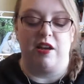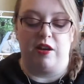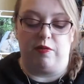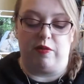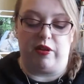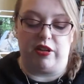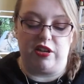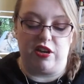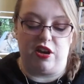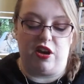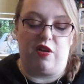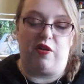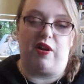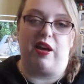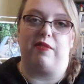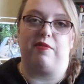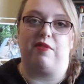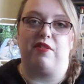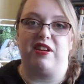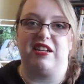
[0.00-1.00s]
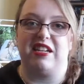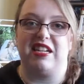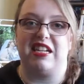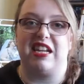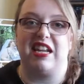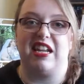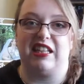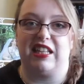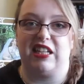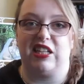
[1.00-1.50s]
Well, no, I'm going to knit
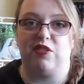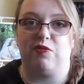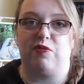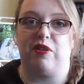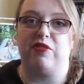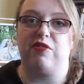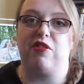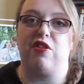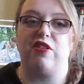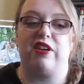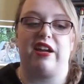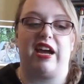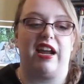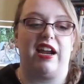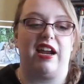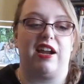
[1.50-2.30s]
at least 1 row a night.